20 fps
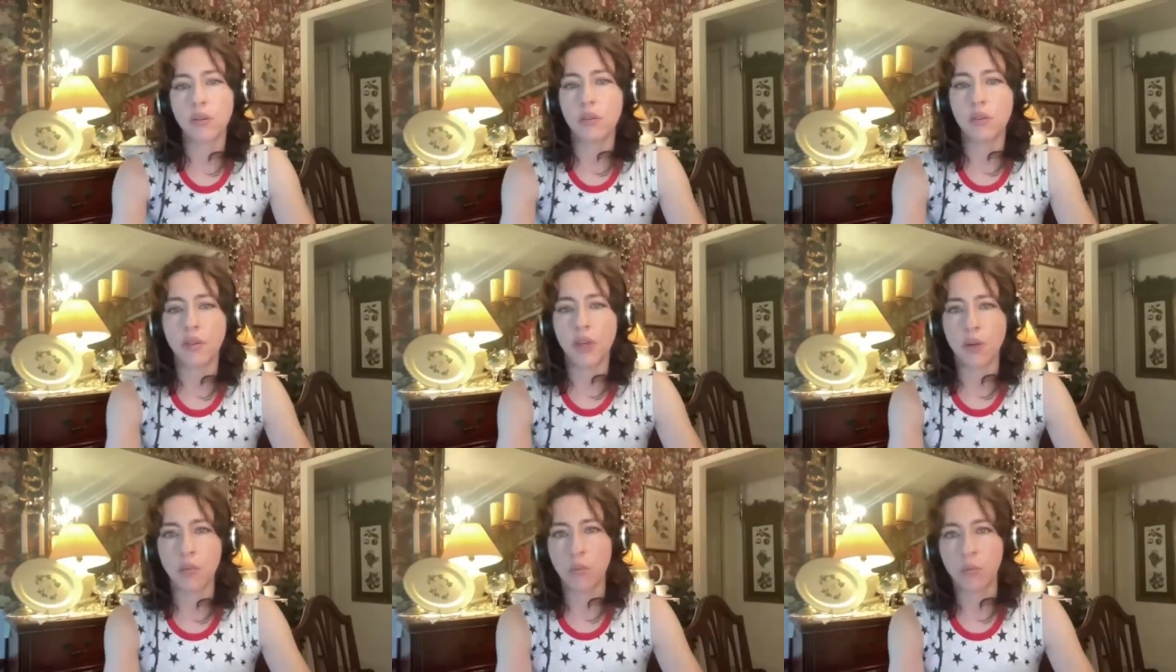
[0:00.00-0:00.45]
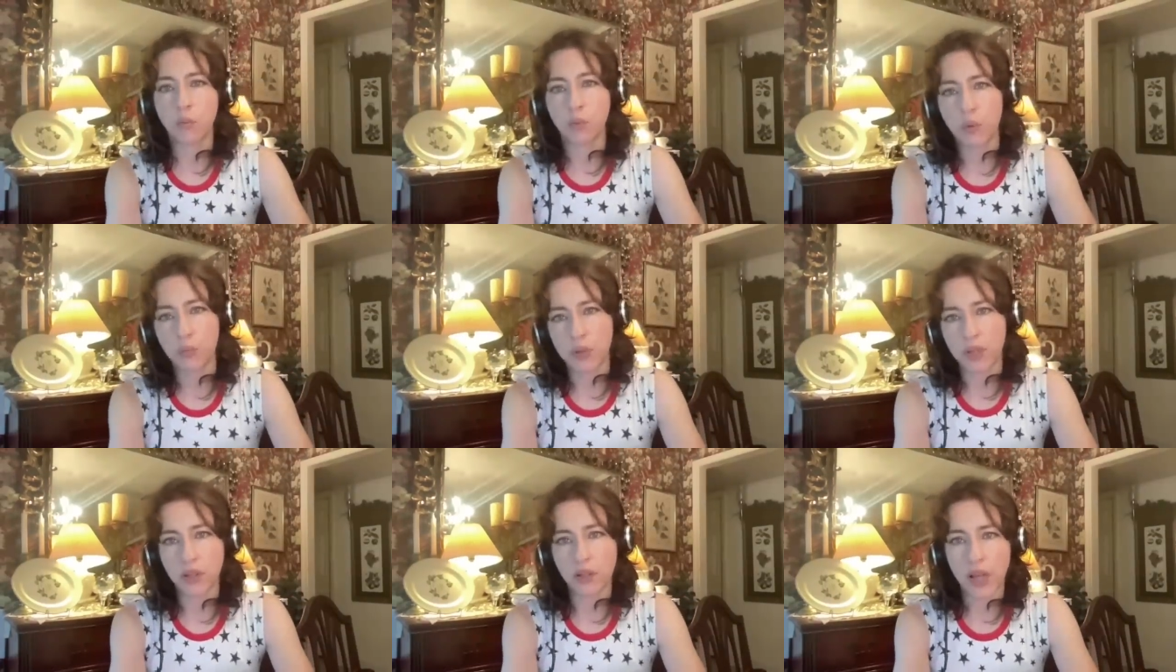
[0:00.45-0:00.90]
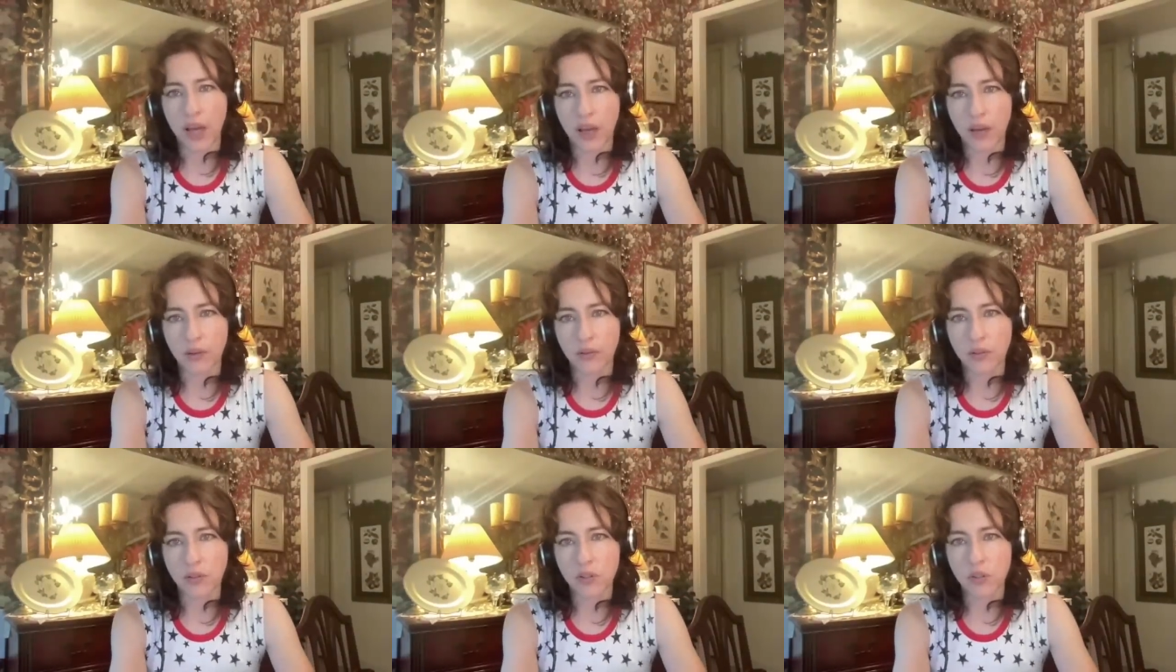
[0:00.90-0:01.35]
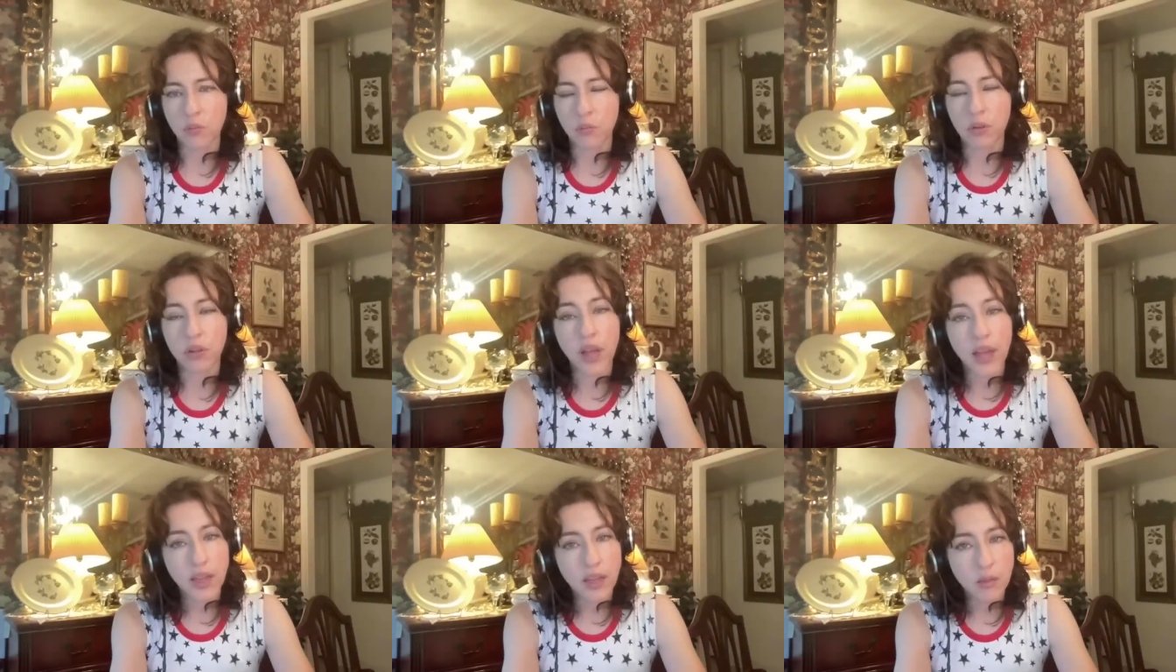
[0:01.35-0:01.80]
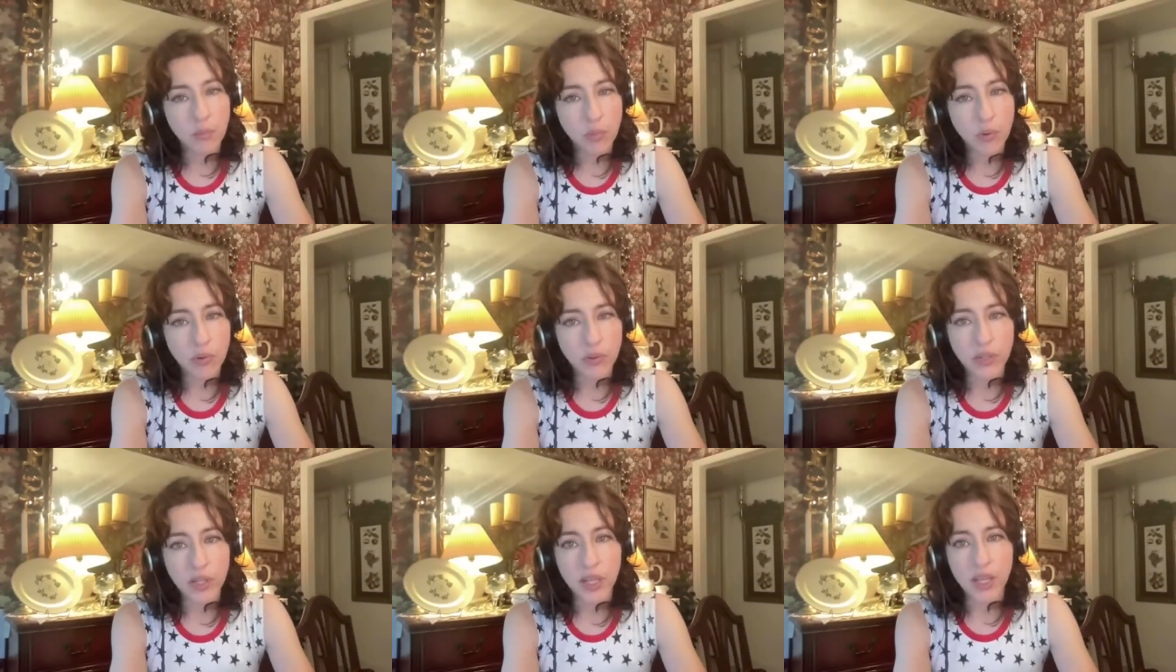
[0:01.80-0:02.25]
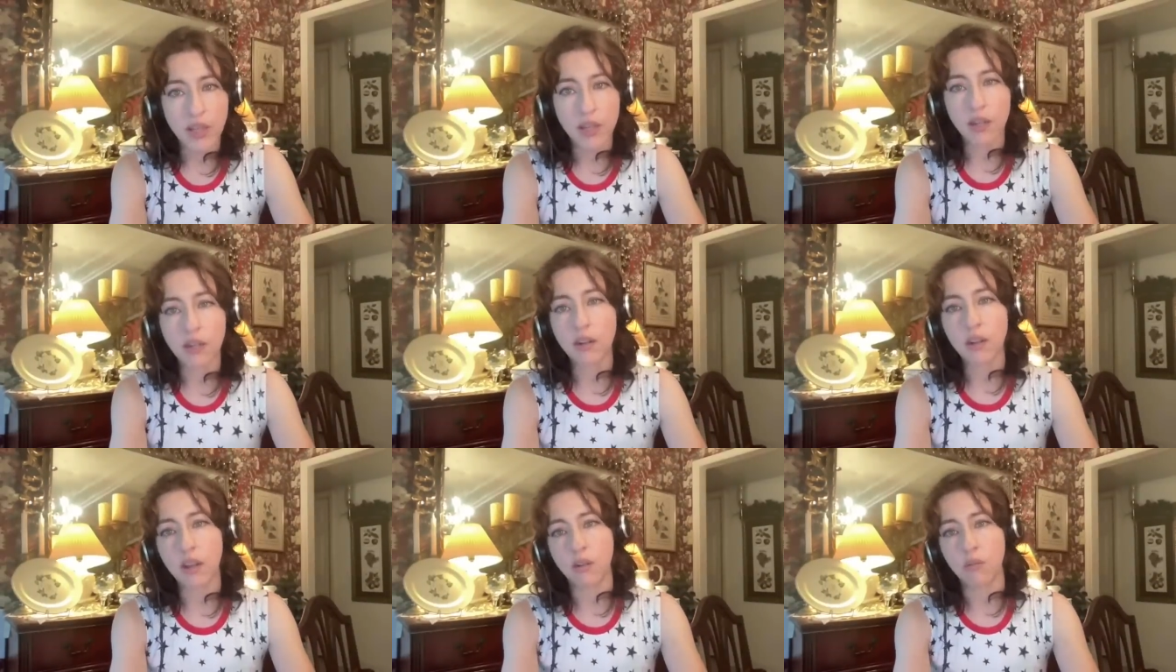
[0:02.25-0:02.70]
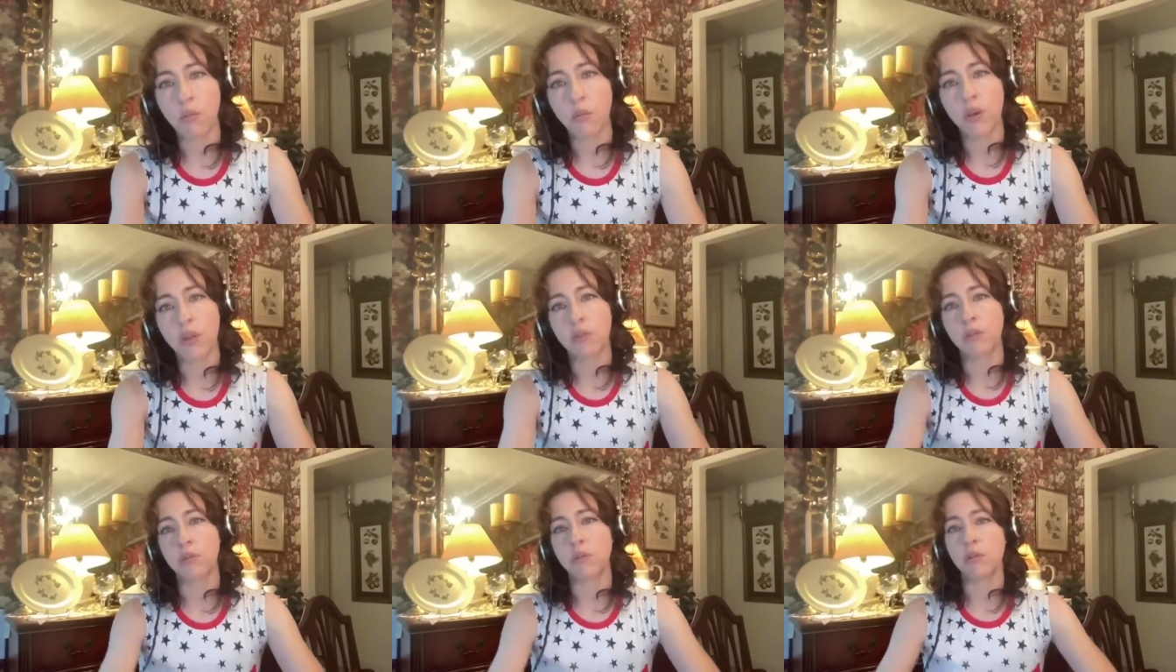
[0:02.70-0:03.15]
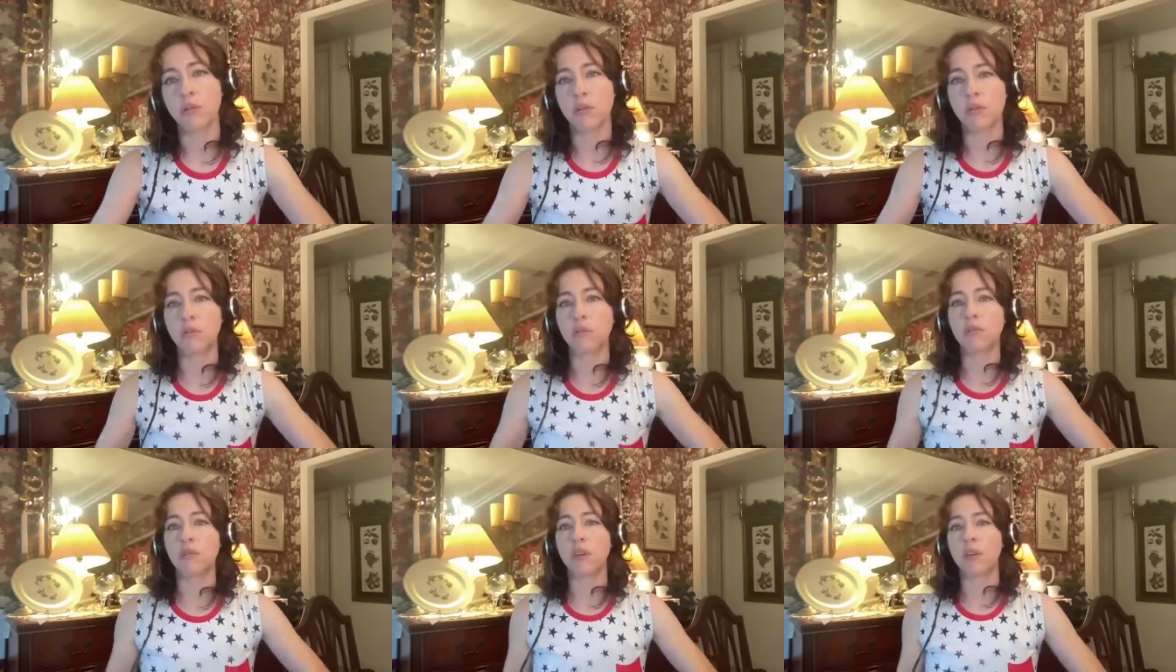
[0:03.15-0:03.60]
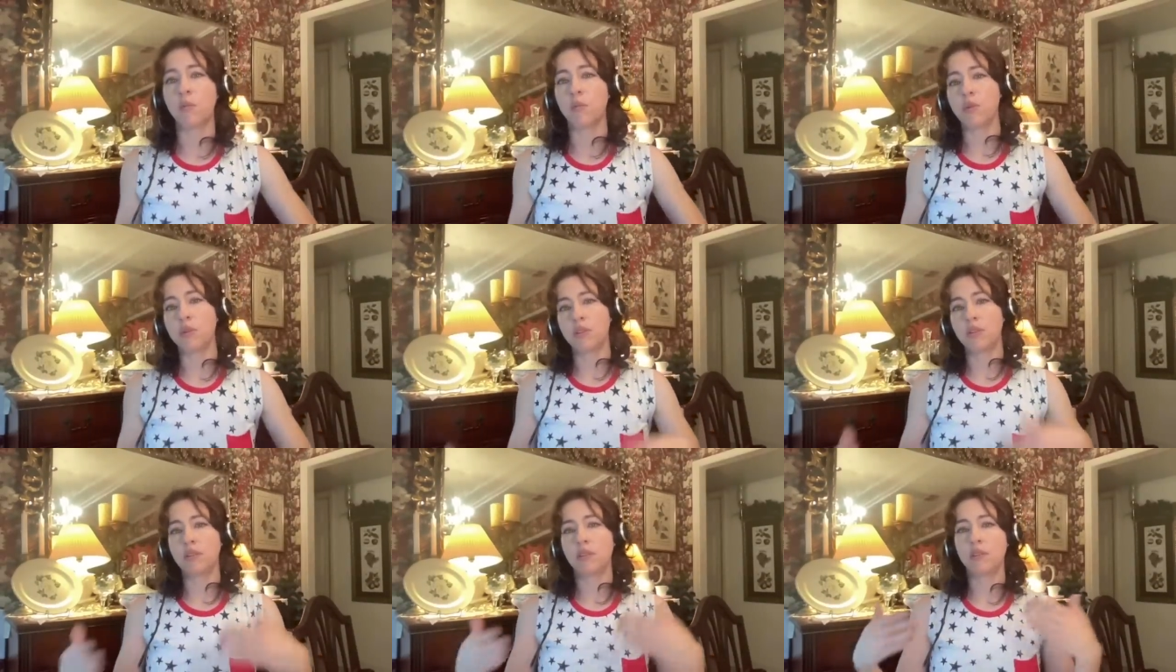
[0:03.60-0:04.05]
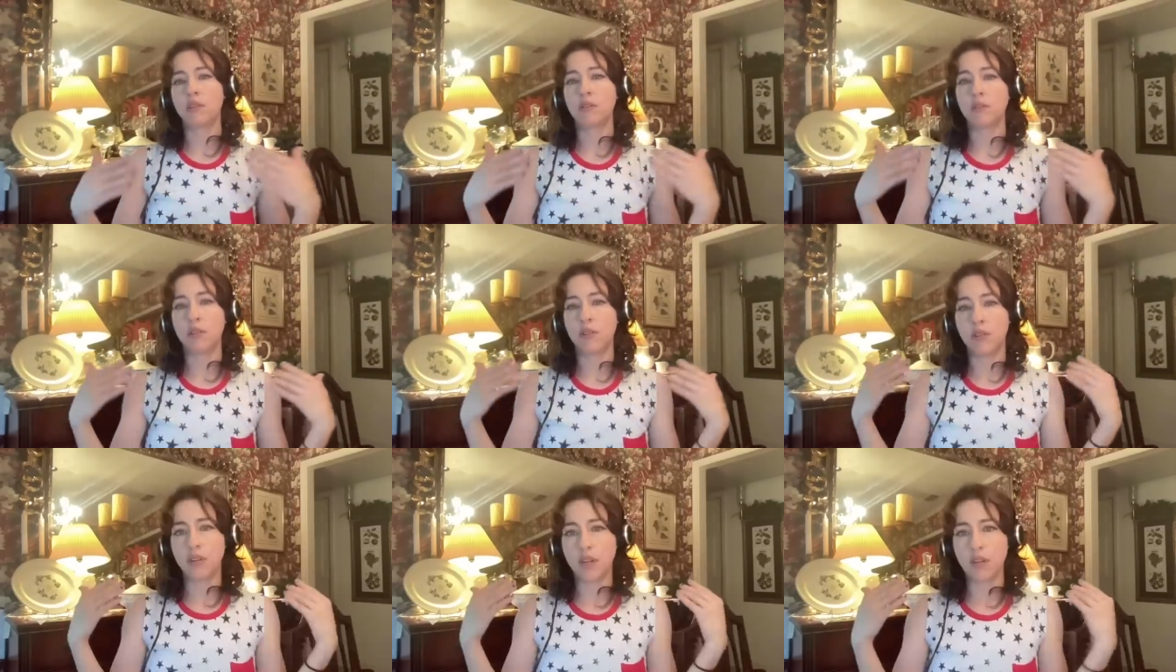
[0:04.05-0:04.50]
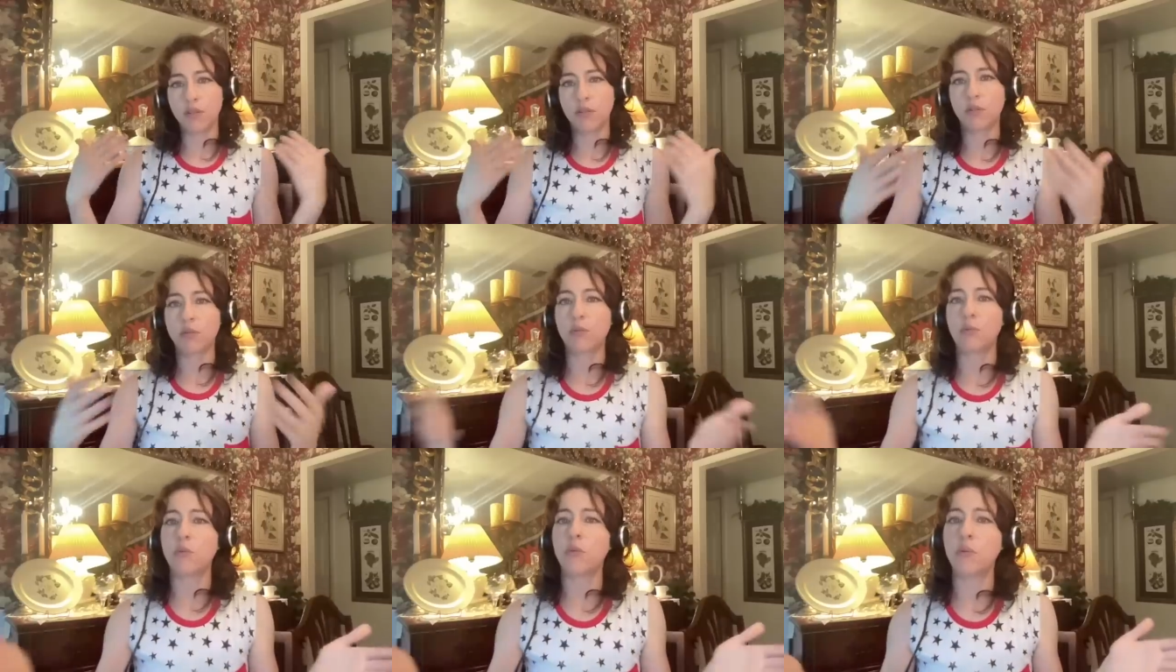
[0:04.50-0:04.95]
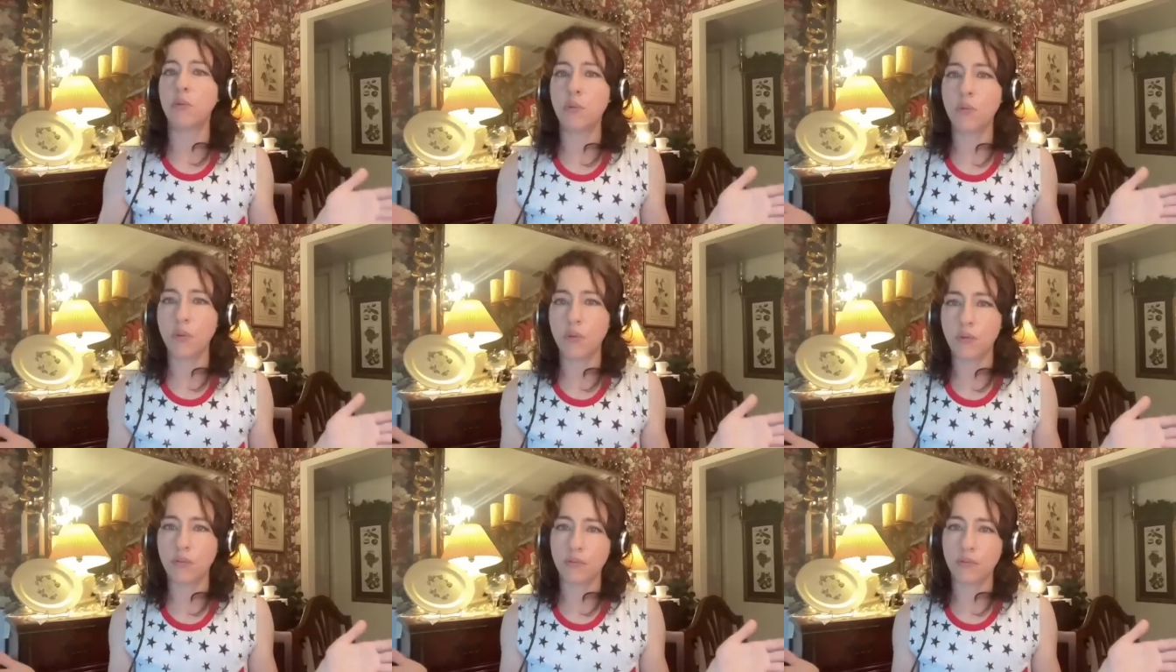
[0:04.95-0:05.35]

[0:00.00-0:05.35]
they would be allowed to play in Berlin and whether they would could get through